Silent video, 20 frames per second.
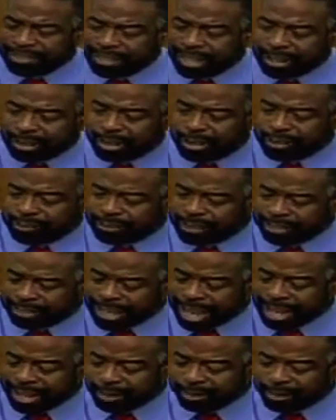tell you to sit
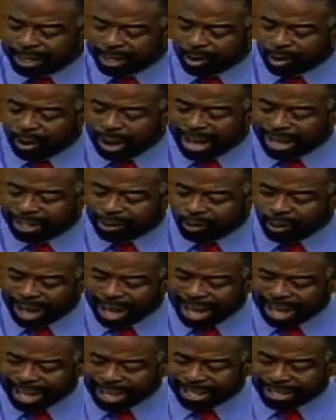down and be quiet.
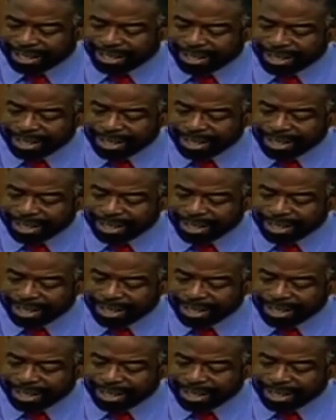Why?